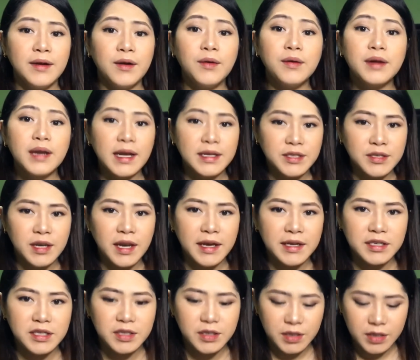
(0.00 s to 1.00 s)

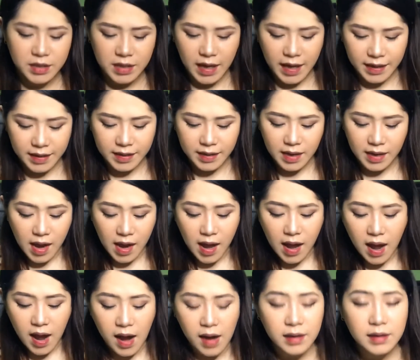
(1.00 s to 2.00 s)
Congratulations. And
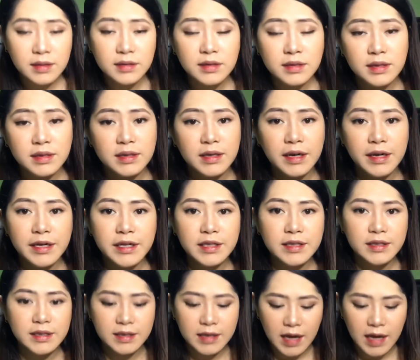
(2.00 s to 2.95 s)
ang third